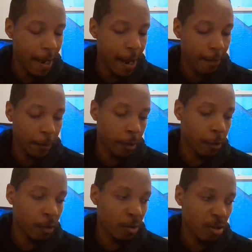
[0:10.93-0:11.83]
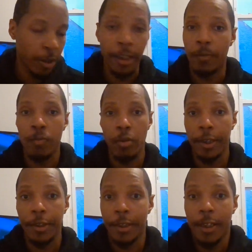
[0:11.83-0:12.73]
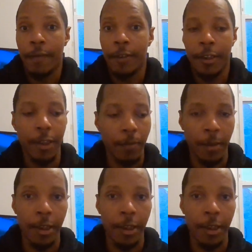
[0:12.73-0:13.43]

After get what seven to ten